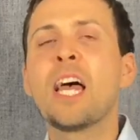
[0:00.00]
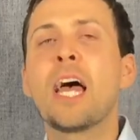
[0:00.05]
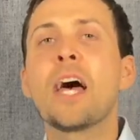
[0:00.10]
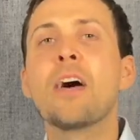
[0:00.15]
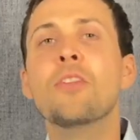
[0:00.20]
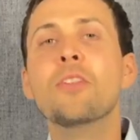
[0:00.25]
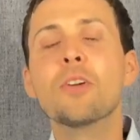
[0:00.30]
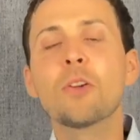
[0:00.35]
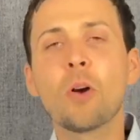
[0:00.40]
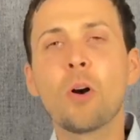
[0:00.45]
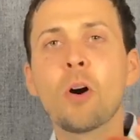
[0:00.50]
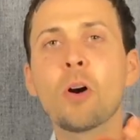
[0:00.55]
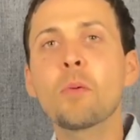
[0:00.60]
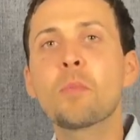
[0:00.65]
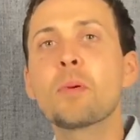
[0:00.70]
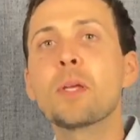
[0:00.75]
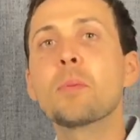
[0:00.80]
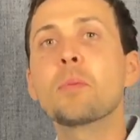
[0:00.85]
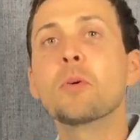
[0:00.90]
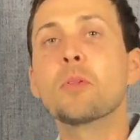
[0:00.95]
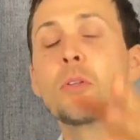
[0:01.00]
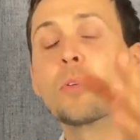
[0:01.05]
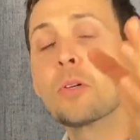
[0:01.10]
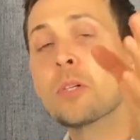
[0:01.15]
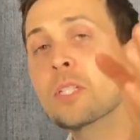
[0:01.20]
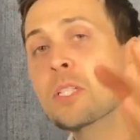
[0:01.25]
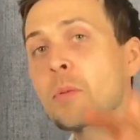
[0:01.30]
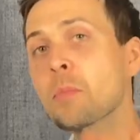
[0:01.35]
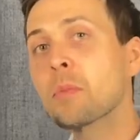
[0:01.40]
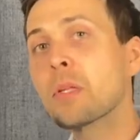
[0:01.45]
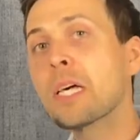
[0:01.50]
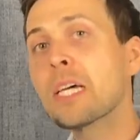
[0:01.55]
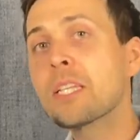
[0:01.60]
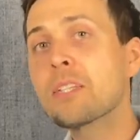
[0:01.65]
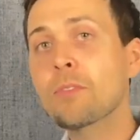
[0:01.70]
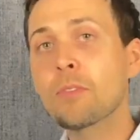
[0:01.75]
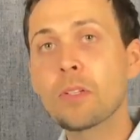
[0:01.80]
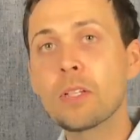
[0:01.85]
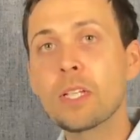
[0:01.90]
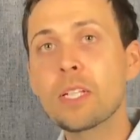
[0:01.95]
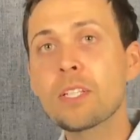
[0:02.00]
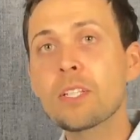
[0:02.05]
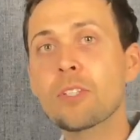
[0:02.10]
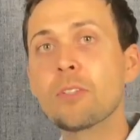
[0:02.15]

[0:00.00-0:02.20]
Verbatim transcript: And there are people. There is a place for this.